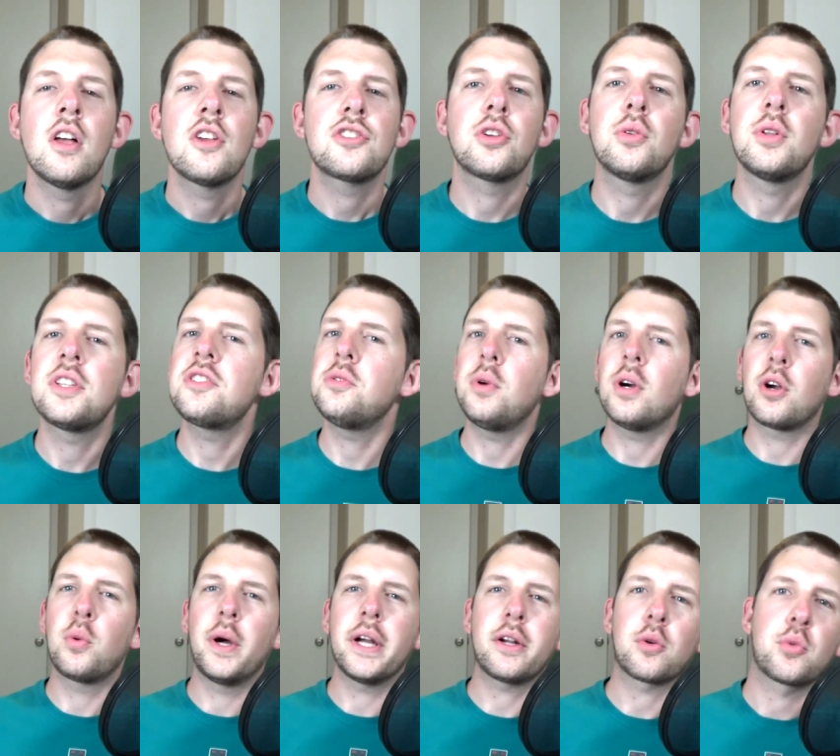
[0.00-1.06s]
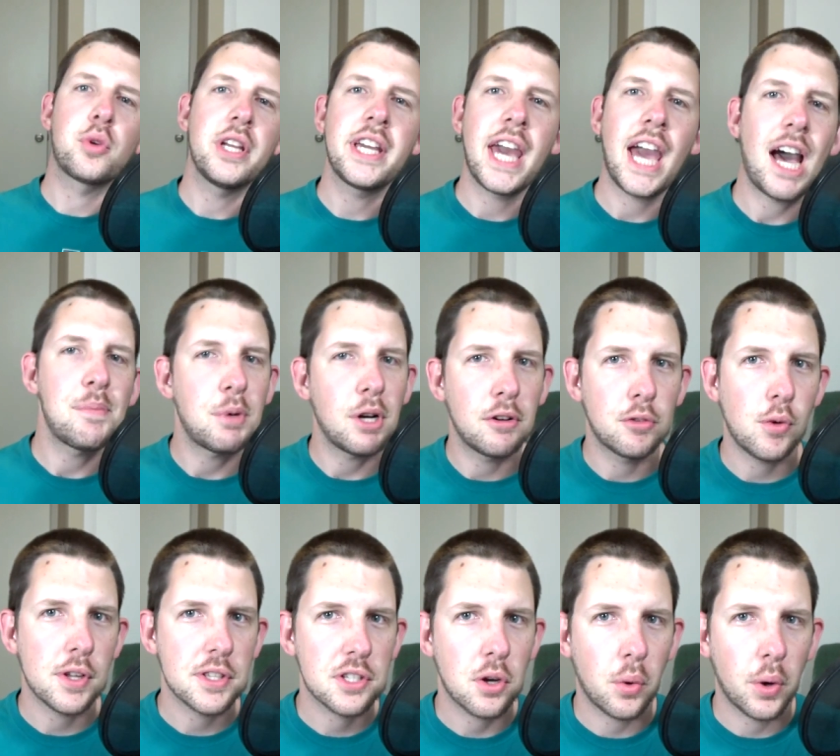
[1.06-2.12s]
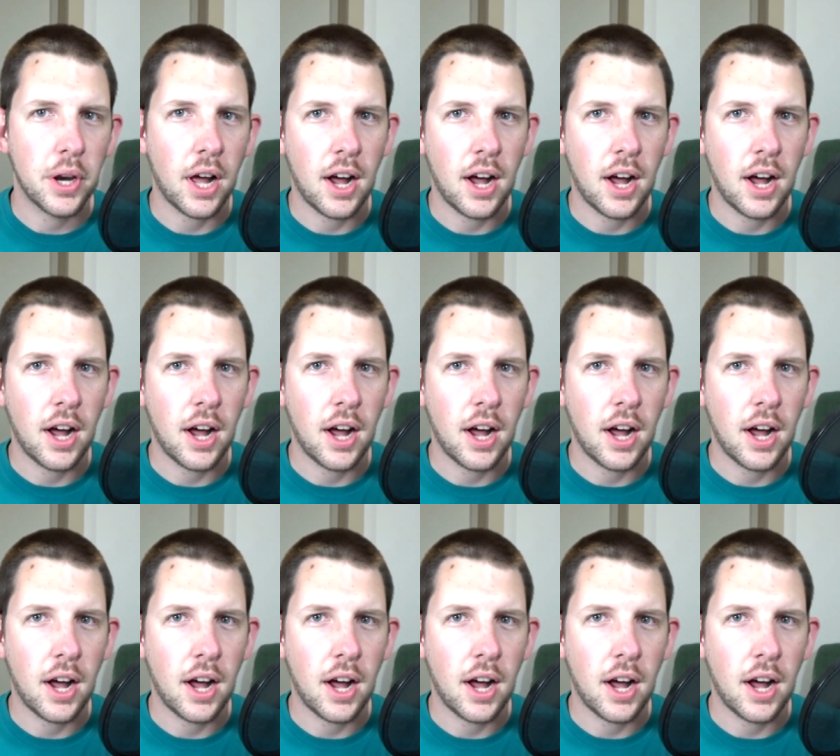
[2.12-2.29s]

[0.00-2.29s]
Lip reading: So let's do a quick recap of what's going